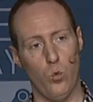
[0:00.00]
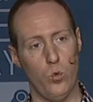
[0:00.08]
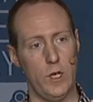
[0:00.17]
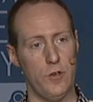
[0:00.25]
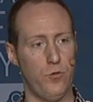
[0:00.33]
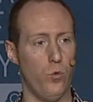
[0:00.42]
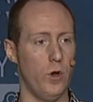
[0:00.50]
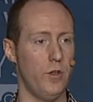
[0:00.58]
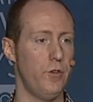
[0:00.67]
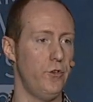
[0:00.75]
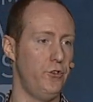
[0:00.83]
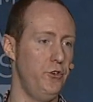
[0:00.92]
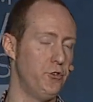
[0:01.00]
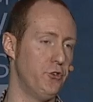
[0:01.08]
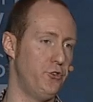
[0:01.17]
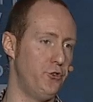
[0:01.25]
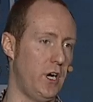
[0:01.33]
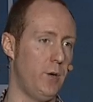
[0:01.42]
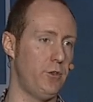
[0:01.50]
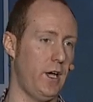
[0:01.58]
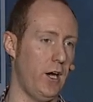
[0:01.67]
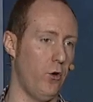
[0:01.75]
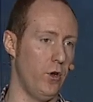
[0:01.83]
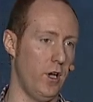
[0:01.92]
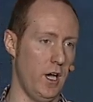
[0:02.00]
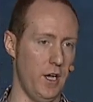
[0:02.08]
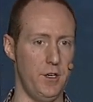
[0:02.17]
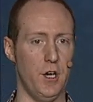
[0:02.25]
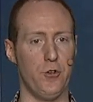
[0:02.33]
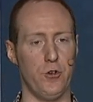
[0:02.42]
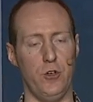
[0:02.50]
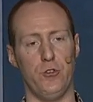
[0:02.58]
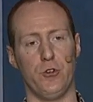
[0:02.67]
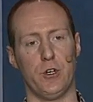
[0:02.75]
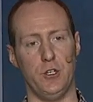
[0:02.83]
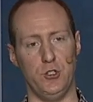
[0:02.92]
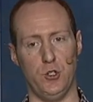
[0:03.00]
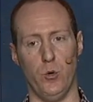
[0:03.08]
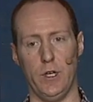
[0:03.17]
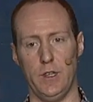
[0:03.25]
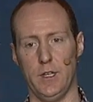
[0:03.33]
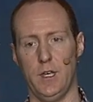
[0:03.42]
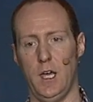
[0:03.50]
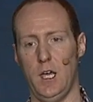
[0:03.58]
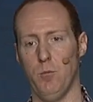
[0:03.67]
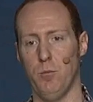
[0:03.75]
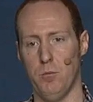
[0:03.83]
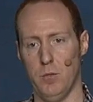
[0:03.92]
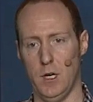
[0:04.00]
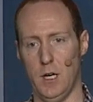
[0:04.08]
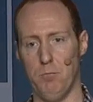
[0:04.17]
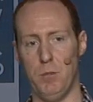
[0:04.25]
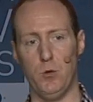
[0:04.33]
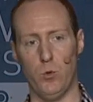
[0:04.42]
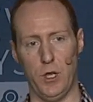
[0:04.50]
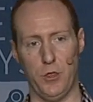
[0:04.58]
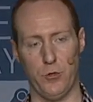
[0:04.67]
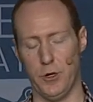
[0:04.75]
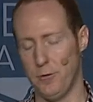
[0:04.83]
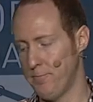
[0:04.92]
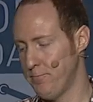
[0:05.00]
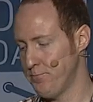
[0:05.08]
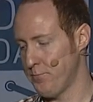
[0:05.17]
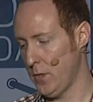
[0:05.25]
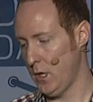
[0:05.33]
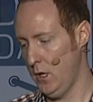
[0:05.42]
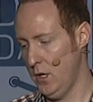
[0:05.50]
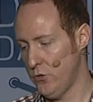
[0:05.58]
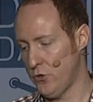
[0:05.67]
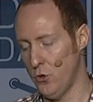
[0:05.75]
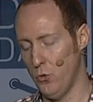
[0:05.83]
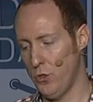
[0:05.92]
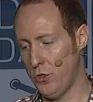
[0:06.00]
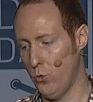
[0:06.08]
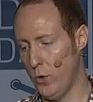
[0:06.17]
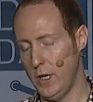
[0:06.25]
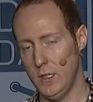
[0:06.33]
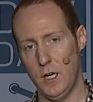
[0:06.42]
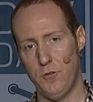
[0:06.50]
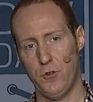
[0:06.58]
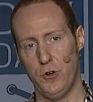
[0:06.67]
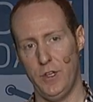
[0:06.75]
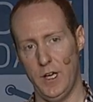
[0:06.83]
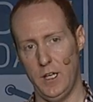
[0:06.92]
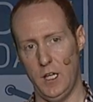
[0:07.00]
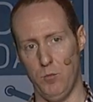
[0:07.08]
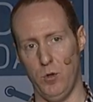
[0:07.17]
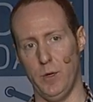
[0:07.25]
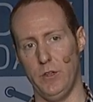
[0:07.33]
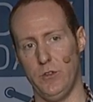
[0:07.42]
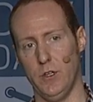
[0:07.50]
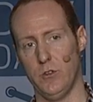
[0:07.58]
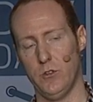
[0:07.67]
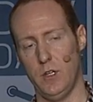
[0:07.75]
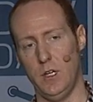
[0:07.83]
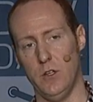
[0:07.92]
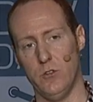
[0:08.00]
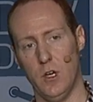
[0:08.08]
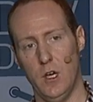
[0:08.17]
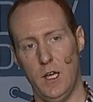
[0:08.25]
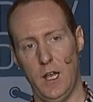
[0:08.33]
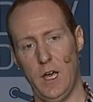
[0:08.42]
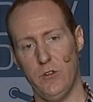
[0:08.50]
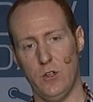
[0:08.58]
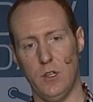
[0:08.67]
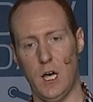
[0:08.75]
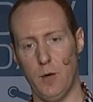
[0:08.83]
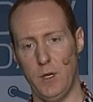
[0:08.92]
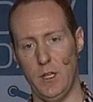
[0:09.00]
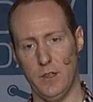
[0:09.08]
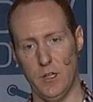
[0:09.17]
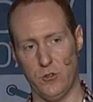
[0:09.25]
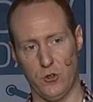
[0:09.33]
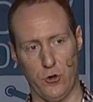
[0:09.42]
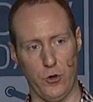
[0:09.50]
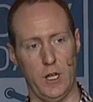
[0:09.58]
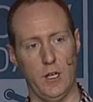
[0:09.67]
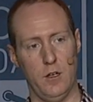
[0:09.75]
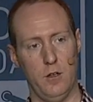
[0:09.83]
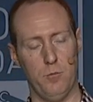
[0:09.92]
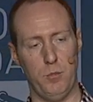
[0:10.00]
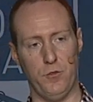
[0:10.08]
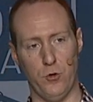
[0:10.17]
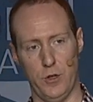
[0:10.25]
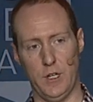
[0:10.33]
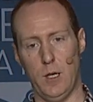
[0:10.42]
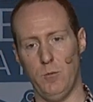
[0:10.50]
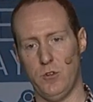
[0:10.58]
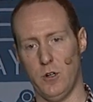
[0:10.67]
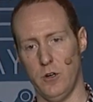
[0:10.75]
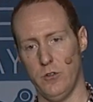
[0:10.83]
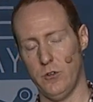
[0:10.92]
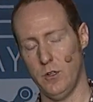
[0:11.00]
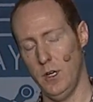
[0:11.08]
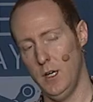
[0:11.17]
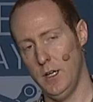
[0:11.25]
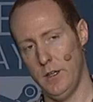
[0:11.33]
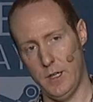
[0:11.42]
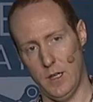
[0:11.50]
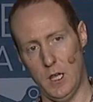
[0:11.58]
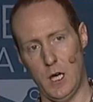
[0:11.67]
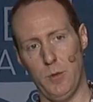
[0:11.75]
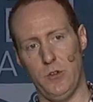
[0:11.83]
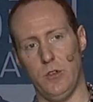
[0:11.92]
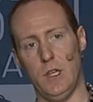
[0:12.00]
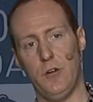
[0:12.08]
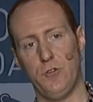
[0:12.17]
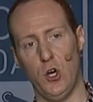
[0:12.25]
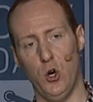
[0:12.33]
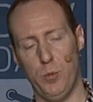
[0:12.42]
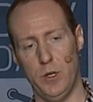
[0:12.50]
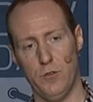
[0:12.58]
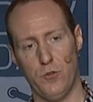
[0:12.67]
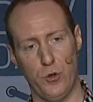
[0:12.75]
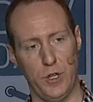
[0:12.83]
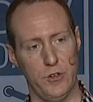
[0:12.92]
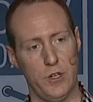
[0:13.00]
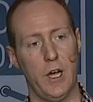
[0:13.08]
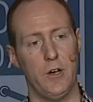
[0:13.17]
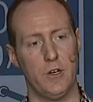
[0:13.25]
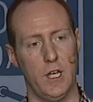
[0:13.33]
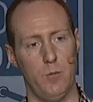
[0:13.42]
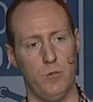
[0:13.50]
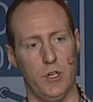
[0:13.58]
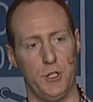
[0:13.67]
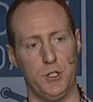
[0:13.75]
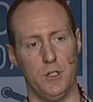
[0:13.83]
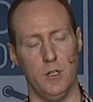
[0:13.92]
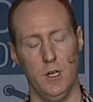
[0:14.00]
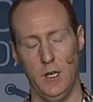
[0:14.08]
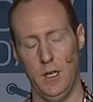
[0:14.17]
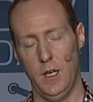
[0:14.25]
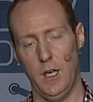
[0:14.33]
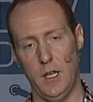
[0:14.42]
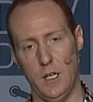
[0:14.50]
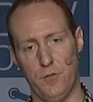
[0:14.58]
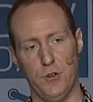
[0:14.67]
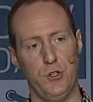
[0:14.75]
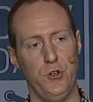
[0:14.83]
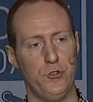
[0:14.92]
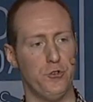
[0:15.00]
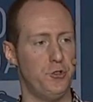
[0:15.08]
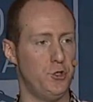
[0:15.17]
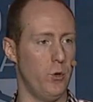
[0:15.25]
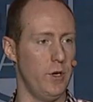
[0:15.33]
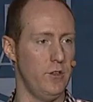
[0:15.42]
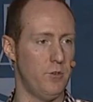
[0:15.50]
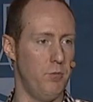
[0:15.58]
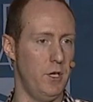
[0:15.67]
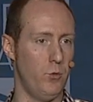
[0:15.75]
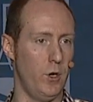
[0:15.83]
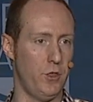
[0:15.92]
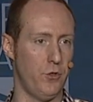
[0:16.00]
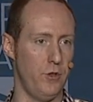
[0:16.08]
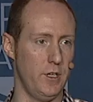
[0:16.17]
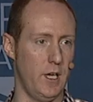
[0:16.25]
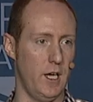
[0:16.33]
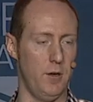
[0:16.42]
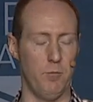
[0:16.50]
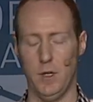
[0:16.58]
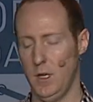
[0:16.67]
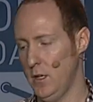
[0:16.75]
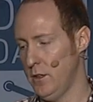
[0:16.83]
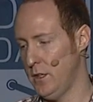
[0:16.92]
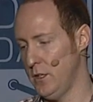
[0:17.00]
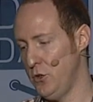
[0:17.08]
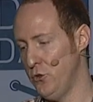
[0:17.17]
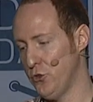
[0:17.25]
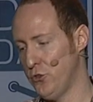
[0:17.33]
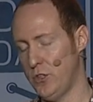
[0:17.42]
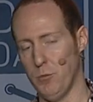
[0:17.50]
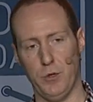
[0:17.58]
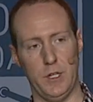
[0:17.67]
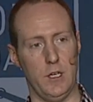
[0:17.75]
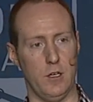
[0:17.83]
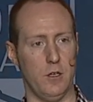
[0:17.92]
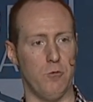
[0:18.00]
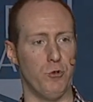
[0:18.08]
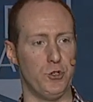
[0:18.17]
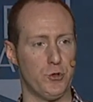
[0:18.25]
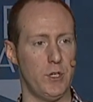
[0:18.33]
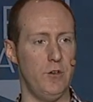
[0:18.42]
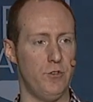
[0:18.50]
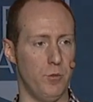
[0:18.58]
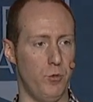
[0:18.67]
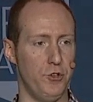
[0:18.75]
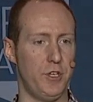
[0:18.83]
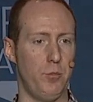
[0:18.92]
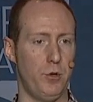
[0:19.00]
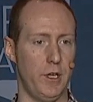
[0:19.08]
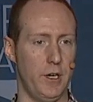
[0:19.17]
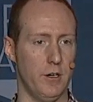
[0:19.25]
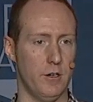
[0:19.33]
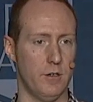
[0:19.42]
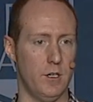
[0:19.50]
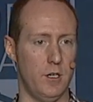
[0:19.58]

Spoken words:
if one of those users drops out, another user can join the game midway through. So the way Left 4 Dead implements this is it has a lobby that's created before the game starts. That lobby's left open for the entire game session, and if a user joins midway through the game, the user simply retrieves the multiplayer